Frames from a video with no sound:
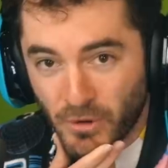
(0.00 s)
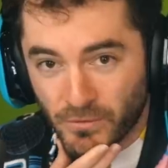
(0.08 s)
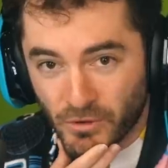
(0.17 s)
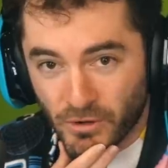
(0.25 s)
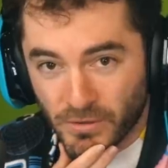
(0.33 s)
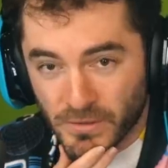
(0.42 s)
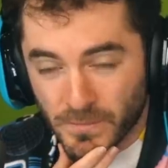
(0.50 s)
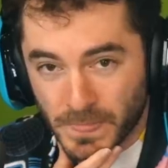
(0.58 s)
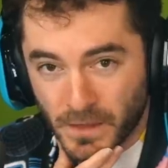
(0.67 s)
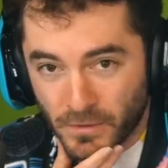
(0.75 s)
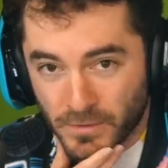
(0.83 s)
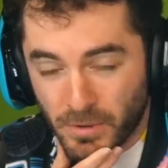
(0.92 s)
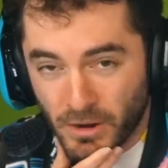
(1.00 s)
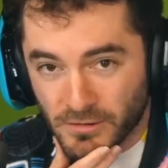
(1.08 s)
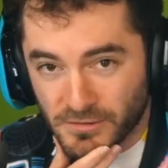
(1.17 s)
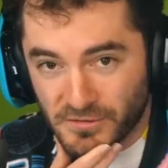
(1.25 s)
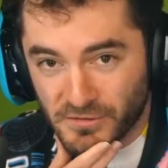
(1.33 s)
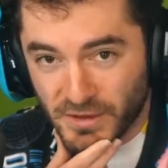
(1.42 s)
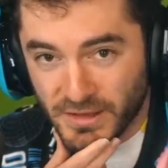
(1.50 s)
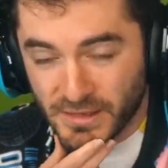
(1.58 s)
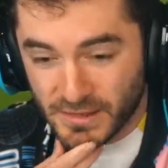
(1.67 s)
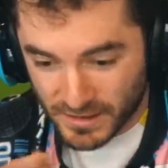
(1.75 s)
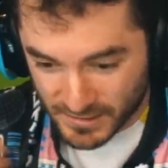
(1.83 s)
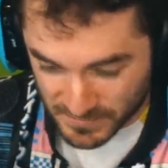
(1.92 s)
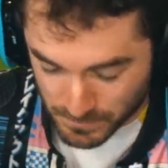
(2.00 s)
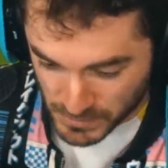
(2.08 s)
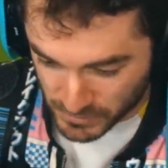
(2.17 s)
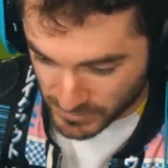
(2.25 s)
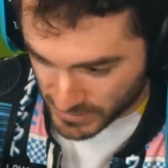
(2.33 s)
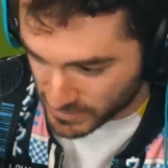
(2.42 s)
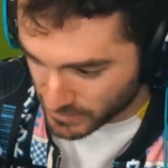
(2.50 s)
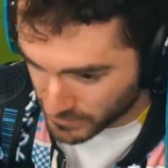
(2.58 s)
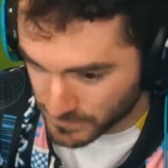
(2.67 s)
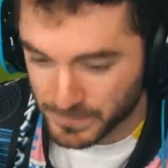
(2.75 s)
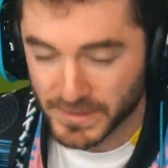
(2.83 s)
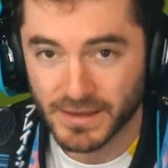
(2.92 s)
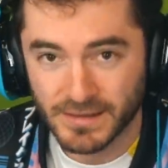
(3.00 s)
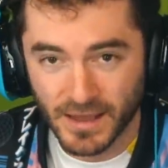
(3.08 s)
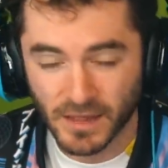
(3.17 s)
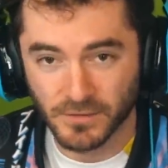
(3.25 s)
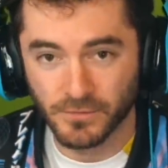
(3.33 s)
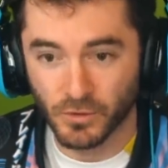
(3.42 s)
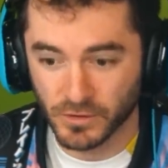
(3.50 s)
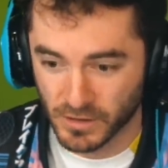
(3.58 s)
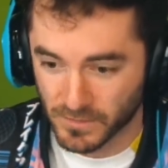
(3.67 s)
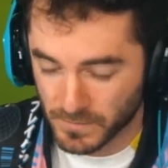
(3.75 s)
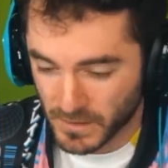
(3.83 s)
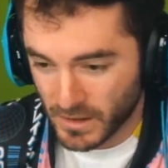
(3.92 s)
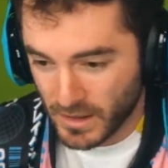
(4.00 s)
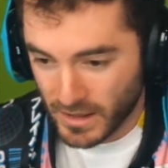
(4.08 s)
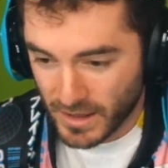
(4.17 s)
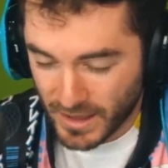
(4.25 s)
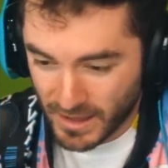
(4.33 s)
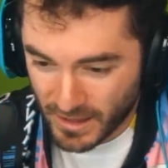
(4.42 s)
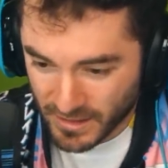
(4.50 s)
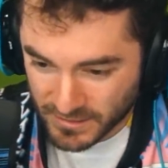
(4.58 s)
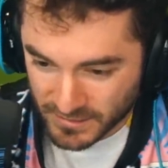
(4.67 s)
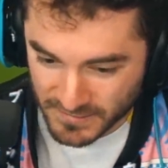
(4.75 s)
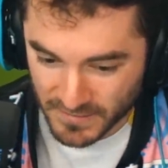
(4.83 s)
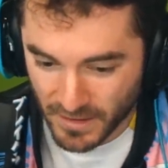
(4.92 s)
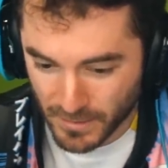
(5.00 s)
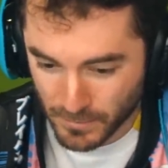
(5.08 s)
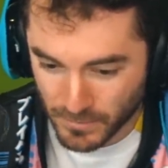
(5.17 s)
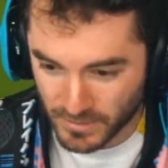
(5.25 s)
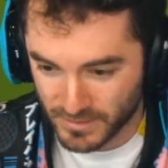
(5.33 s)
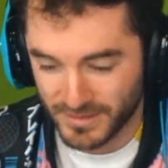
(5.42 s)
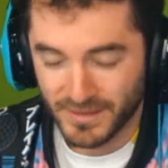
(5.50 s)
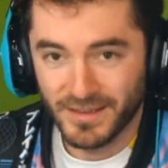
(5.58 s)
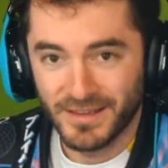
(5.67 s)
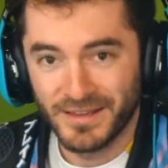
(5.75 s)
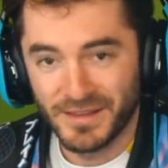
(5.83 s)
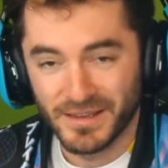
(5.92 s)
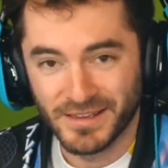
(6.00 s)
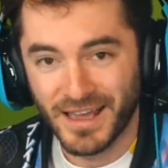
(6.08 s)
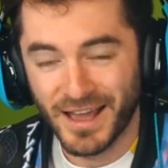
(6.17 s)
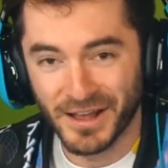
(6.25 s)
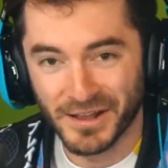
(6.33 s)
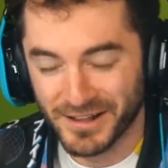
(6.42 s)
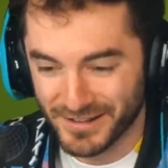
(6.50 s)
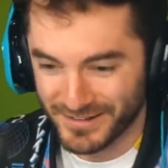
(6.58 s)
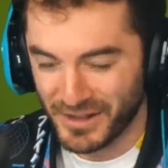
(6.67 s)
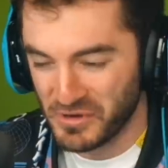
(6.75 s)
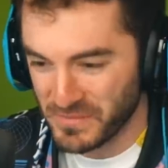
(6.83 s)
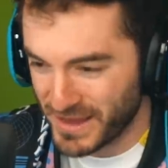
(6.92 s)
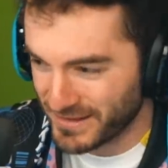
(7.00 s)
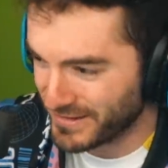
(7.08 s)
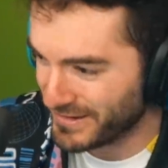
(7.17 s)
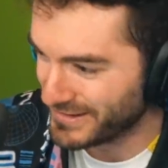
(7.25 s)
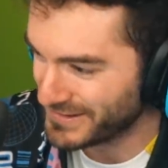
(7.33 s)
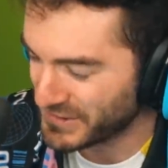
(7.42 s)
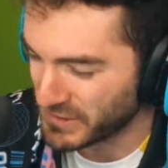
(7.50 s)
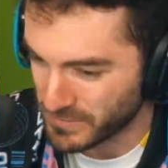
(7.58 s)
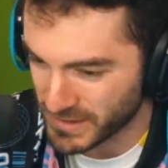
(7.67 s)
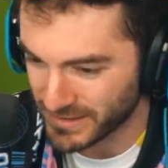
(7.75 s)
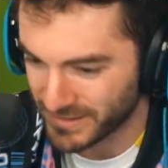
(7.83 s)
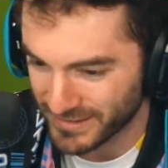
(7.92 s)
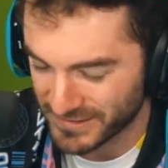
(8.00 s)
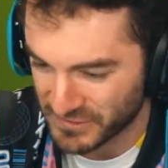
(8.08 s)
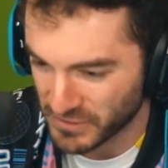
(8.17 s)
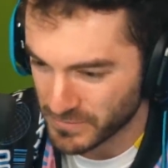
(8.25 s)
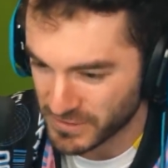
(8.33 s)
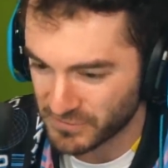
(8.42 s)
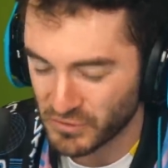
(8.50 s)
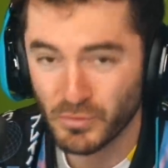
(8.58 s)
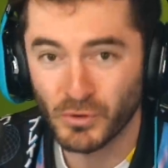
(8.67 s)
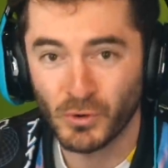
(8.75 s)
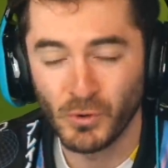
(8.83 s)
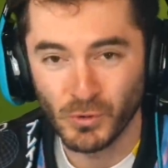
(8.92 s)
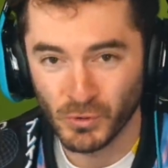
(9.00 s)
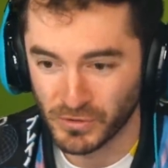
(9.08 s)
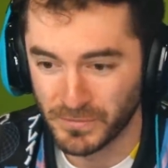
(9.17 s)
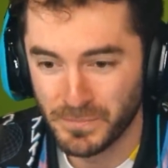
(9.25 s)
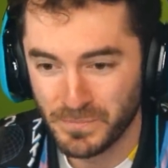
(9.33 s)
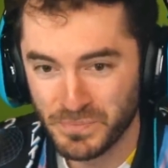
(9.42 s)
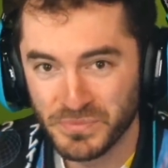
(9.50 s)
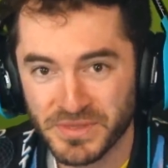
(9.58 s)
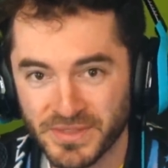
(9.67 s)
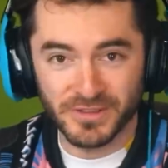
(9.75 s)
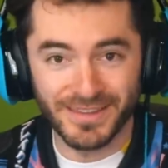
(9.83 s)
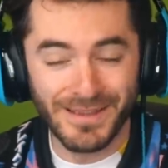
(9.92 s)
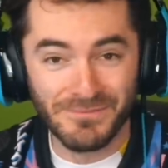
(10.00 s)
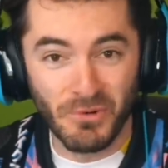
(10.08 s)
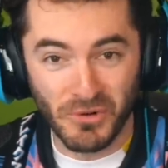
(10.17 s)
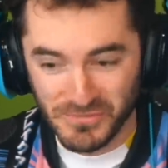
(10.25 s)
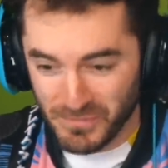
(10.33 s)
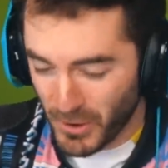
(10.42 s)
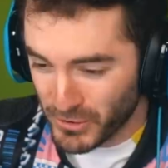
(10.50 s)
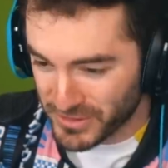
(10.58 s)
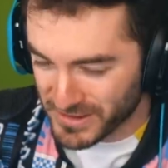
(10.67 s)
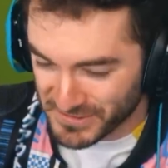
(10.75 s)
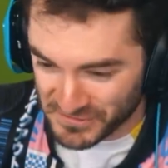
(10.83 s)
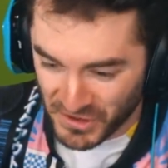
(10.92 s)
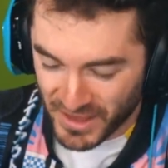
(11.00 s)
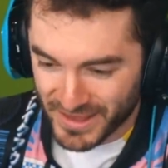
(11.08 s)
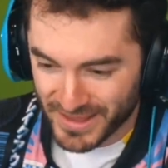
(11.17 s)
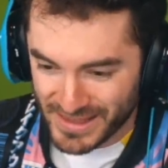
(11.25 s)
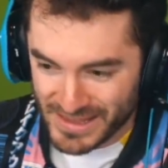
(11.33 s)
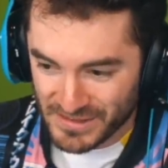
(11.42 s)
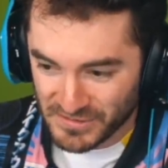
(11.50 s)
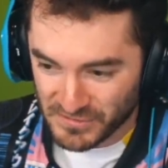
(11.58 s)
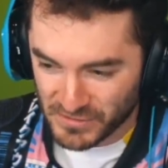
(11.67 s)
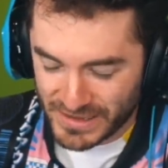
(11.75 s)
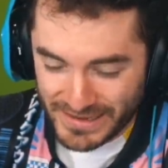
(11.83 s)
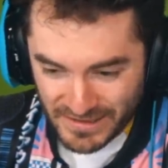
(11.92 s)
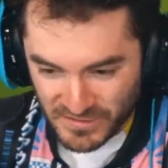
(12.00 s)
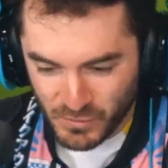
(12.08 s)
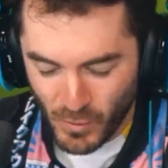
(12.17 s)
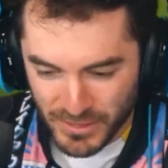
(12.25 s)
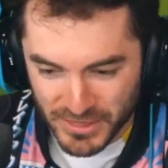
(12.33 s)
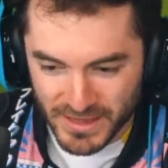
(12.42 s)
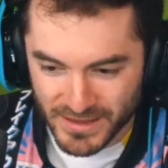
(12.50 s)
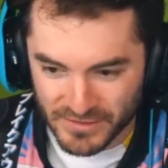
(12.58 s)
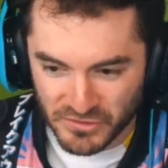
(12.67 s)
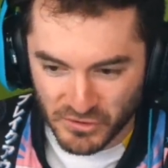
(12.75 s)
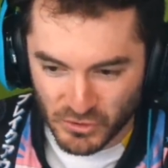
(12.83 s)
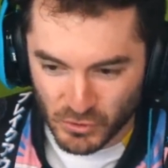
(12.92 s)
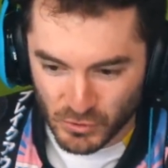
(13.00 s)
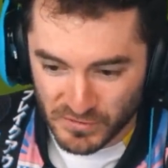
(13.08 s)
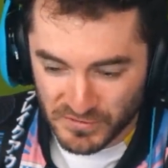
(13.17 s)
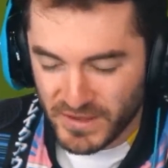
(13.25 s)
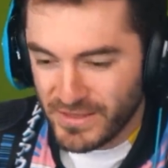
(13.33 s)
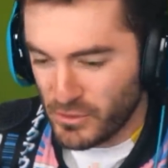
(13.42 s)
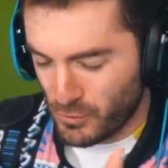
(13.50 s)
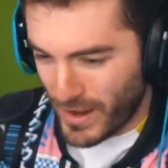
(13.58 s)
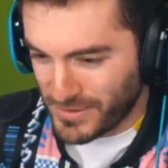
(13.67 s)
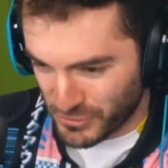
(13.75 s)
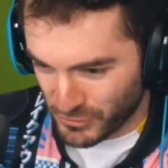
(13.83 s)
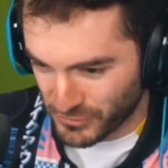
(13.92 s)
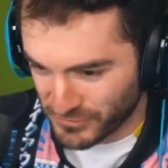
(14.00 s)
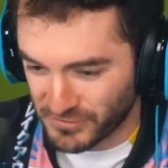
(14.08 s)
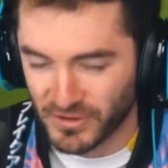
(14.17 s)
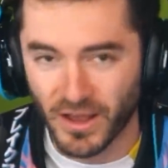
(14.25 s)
over all the parts, and then it gets built here in California. And yeah, oh man, it's gonna be super cool. Another important part of this is, like, it's one thing to see the renders